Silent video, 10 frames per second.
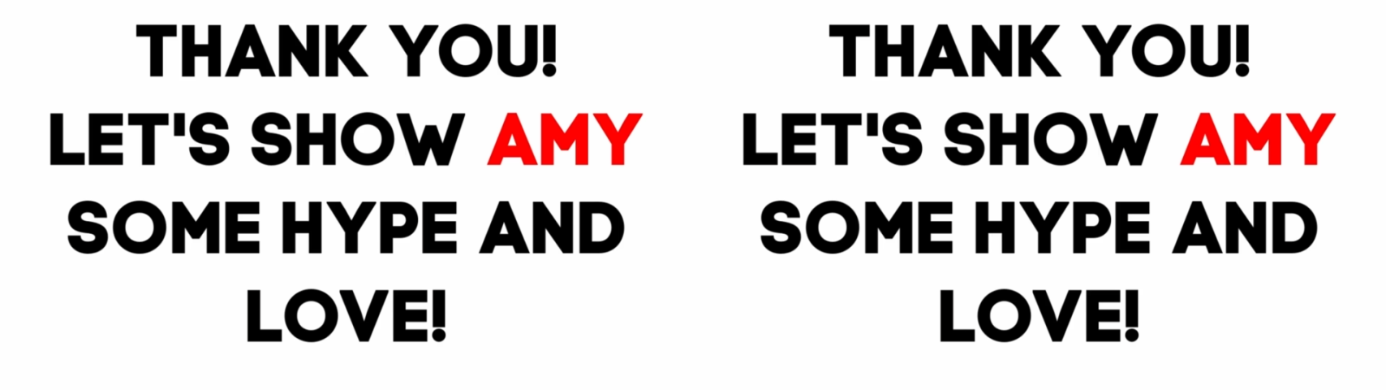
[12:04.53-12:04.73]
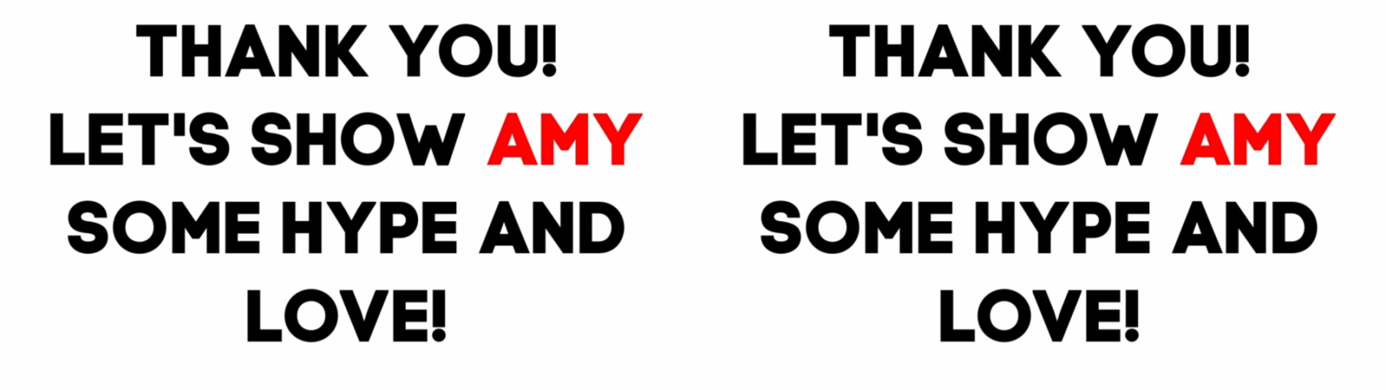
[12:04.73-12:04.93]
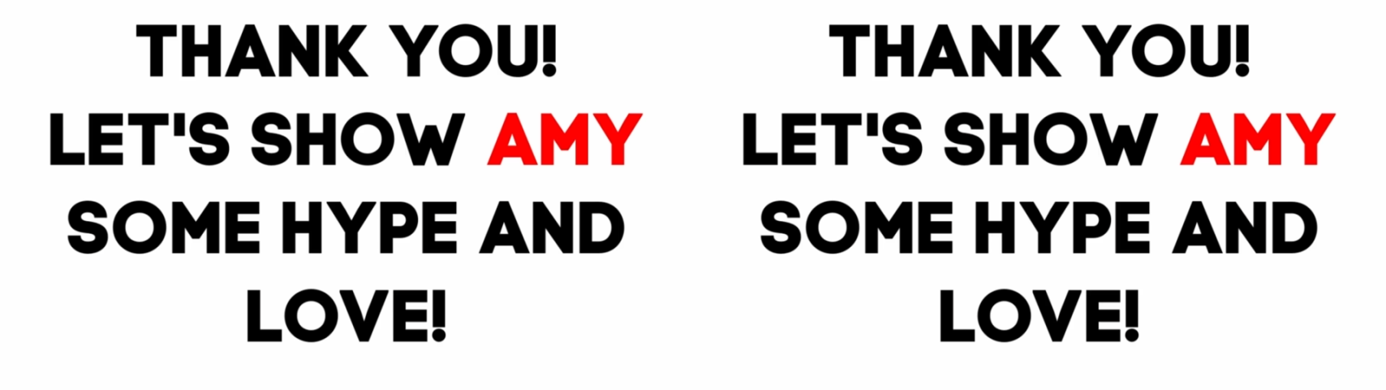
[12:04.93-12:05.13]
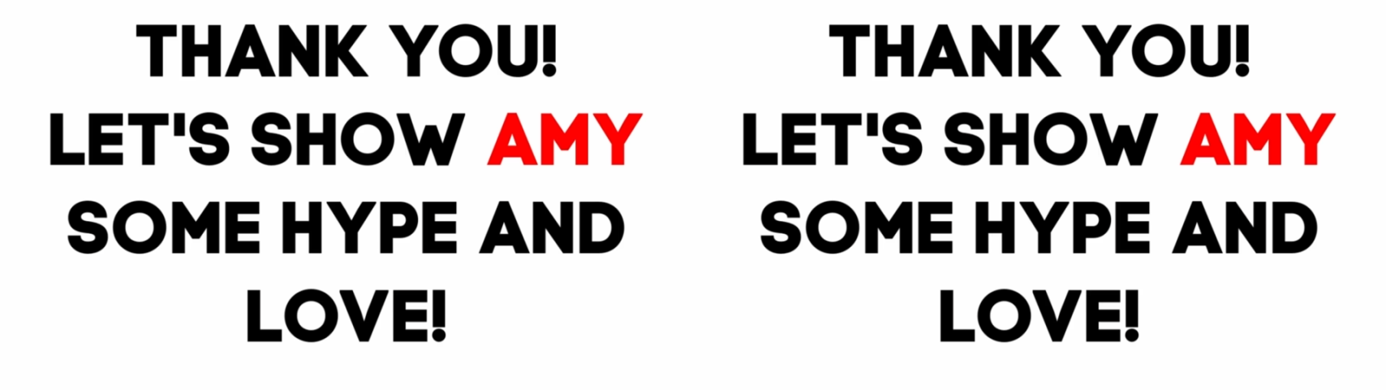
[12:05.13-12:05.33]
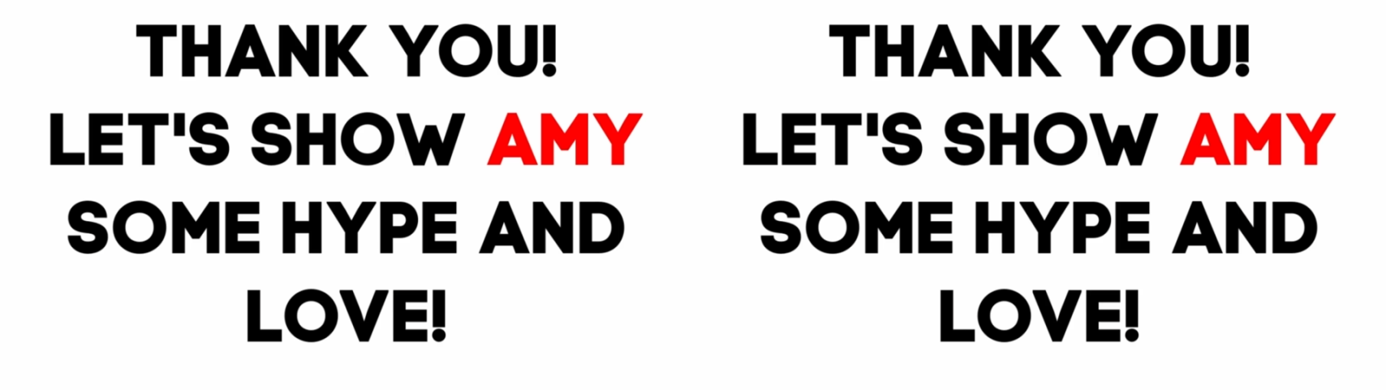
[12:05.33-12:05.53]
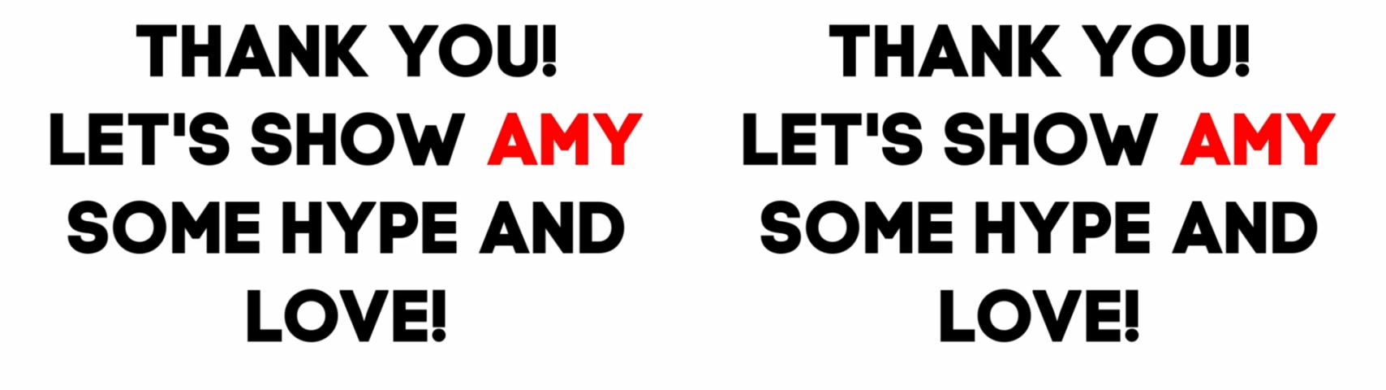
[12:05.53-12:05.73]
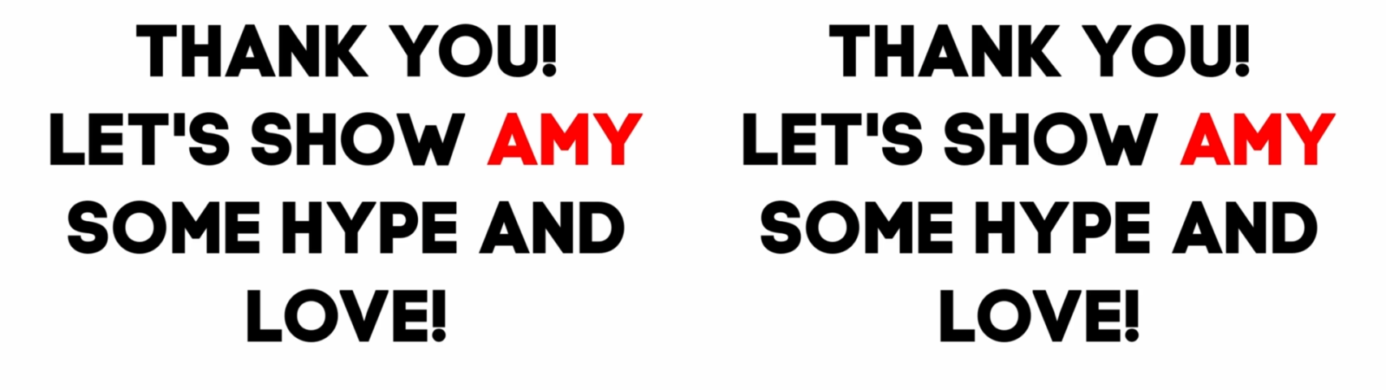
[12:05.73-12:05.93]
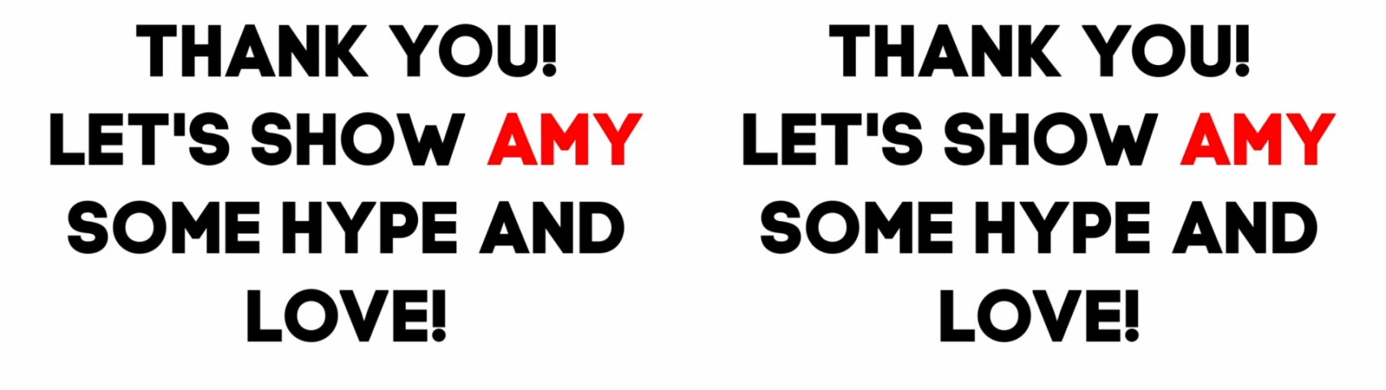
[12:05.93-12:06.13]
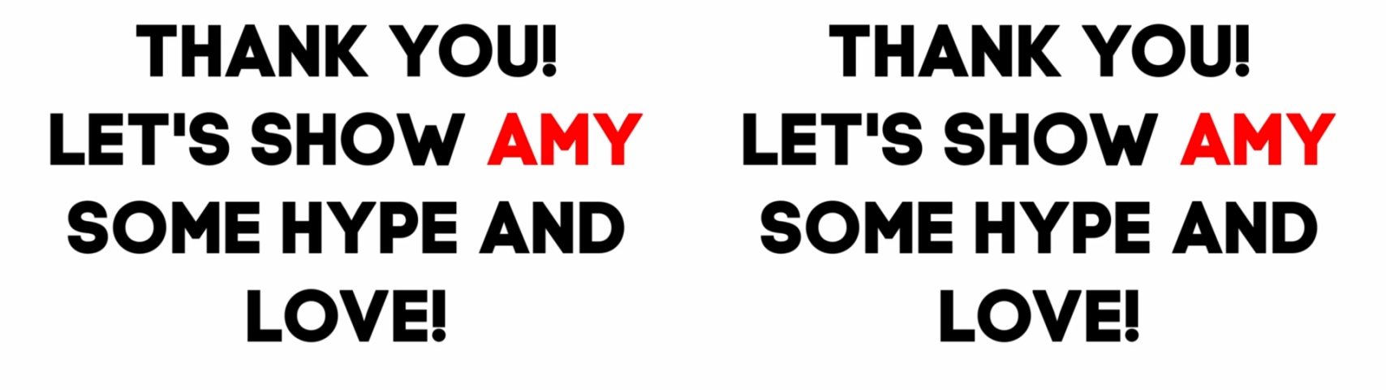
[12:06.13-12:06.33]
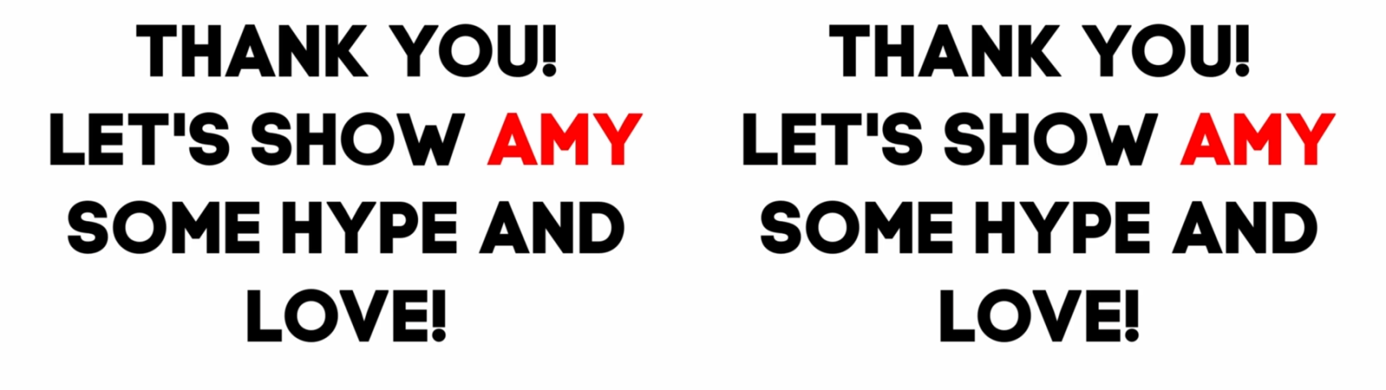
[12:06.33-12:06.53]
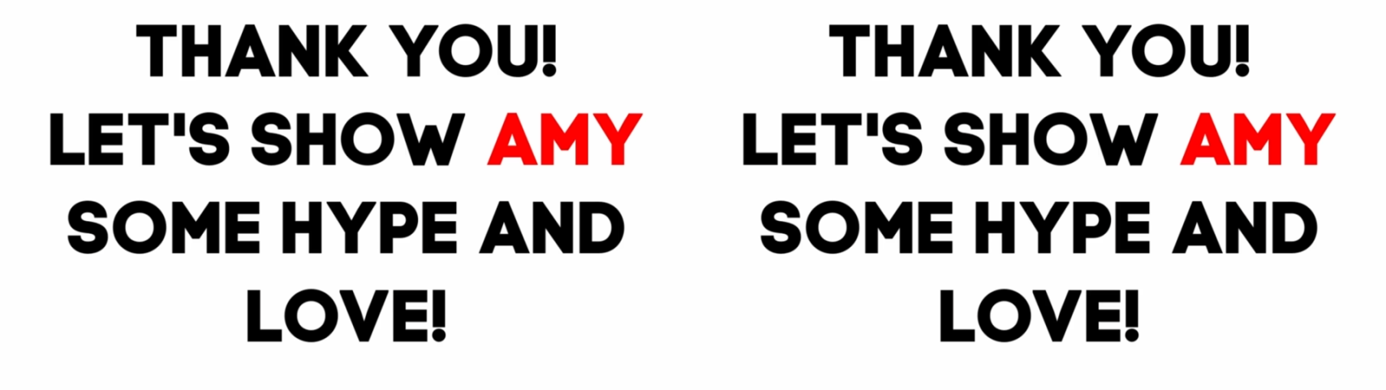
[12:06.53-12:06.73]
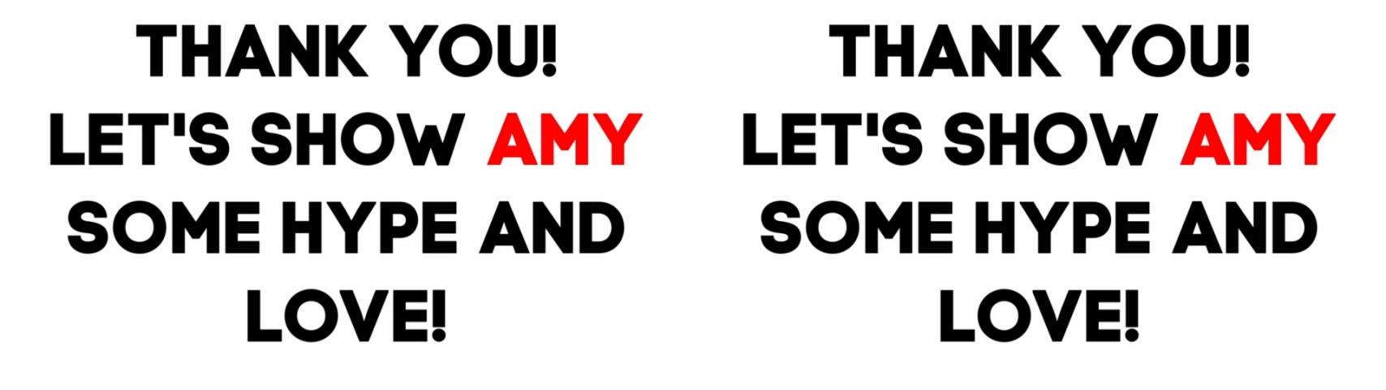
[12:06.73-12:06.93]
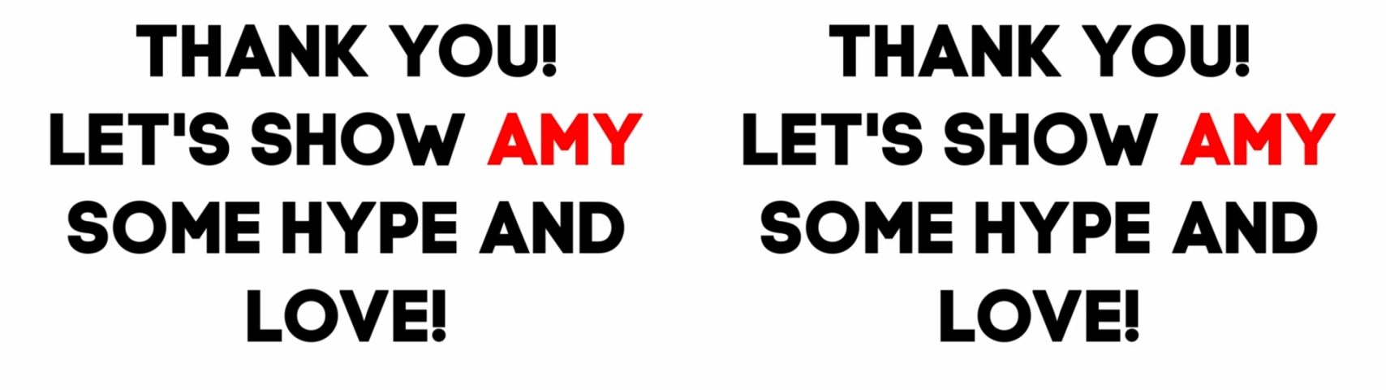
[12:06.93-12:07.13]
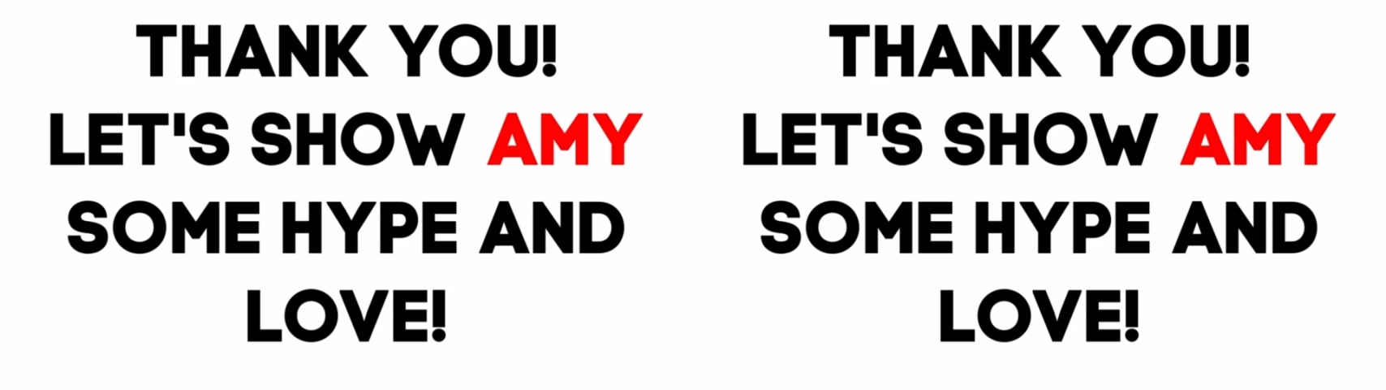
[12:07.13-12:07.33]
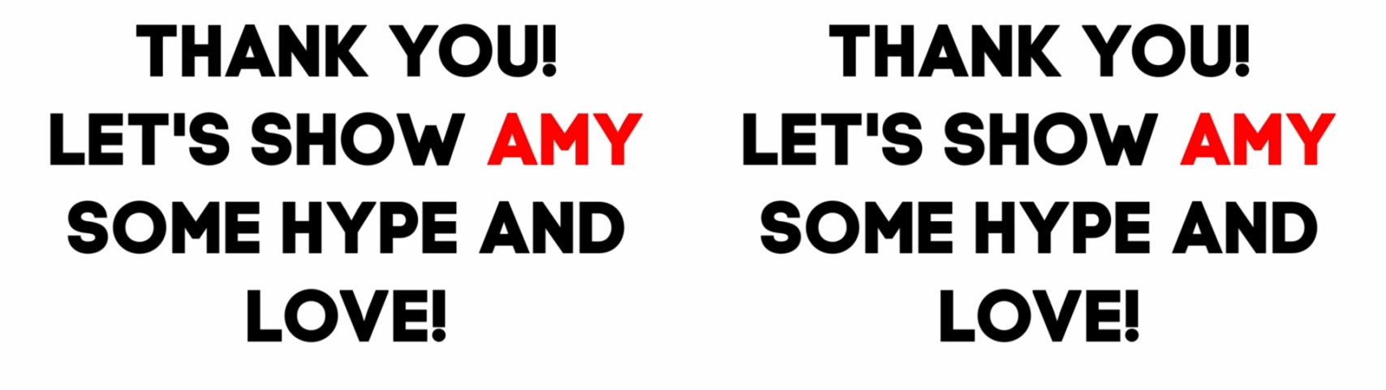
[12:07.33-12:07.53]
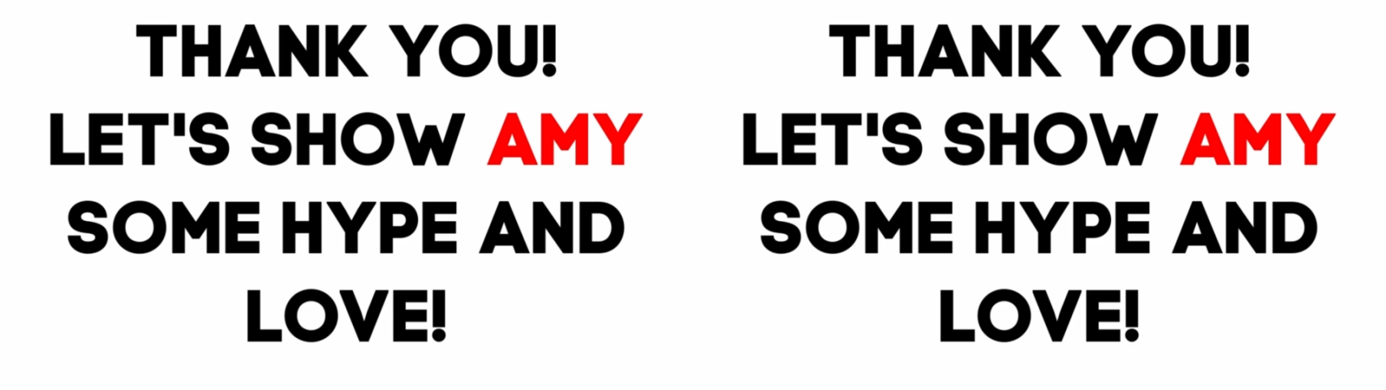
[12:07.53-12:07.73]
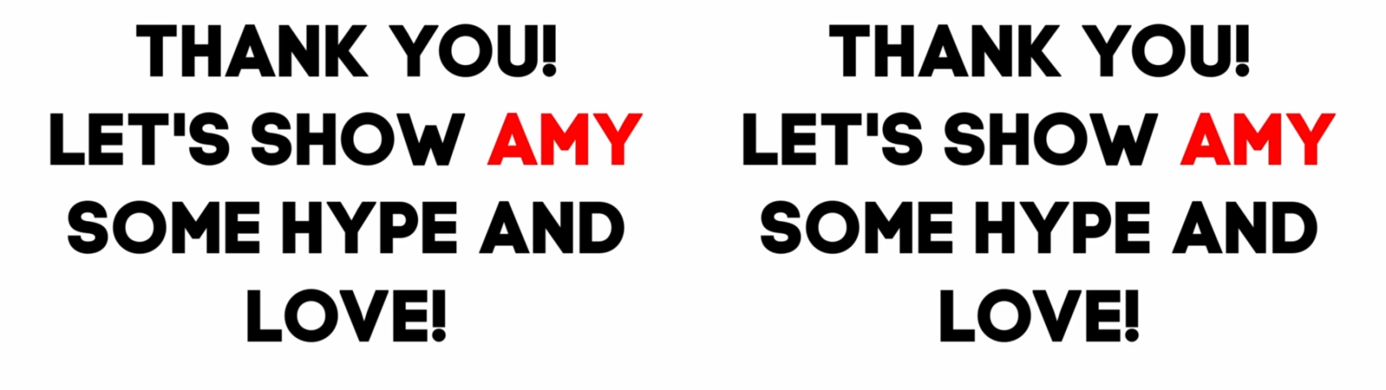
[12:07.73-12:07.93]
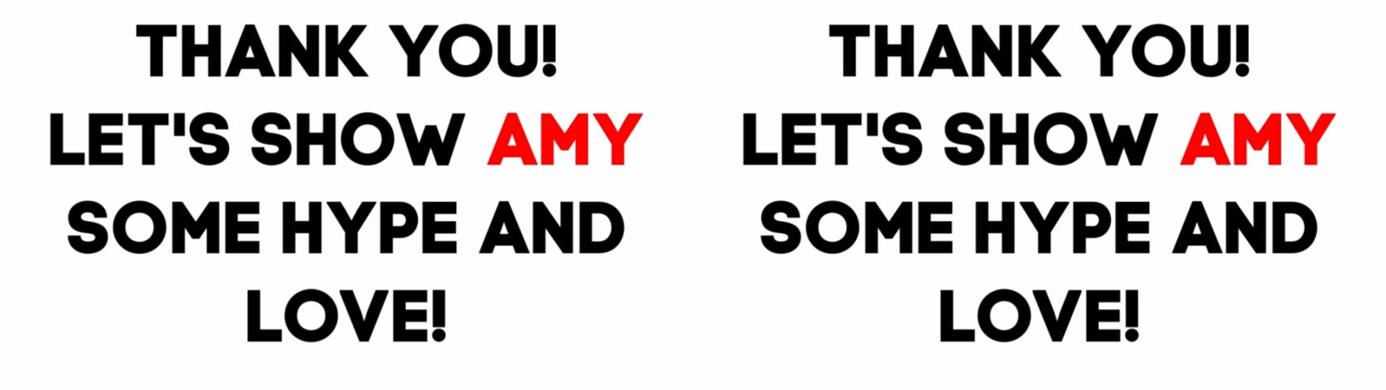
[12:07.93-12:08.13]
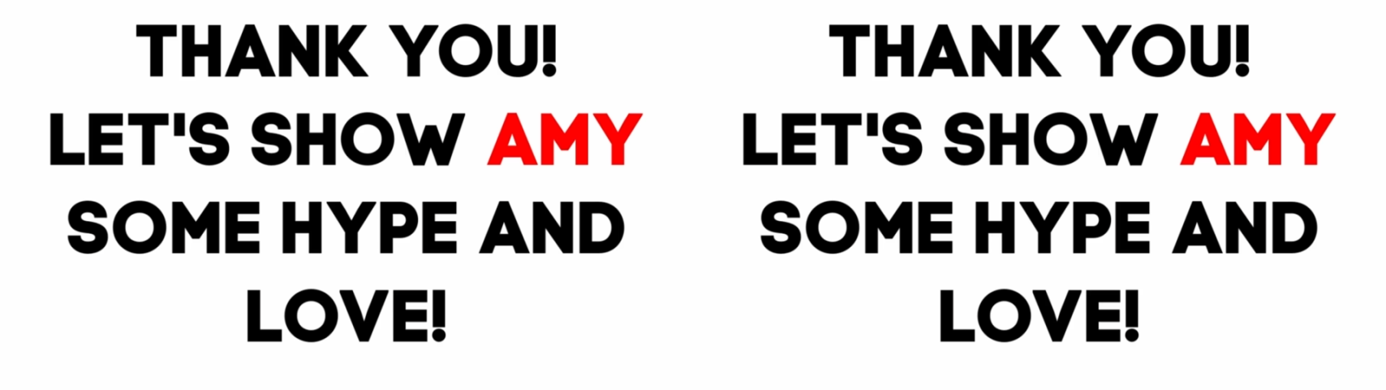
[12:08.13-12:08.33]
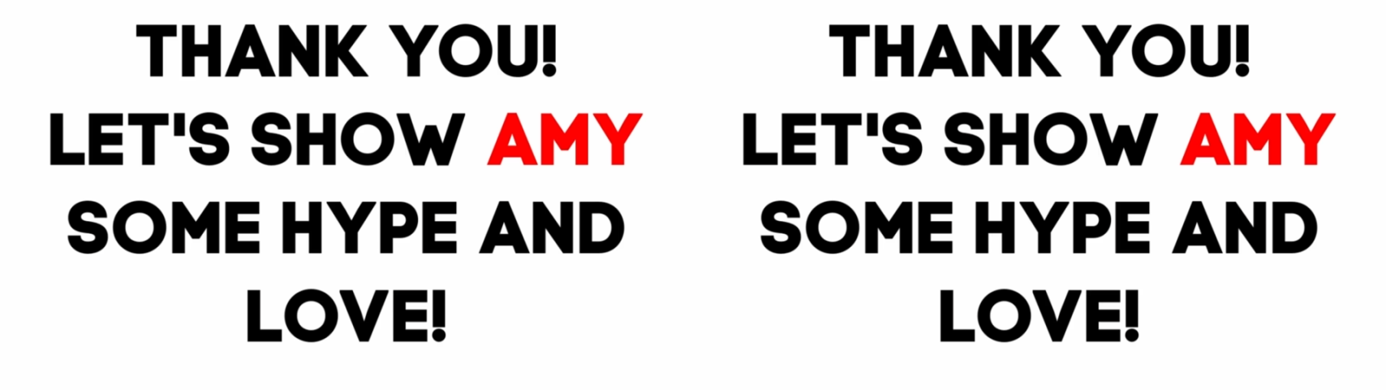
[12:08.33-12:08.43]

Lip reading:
[unreadable: no face in view]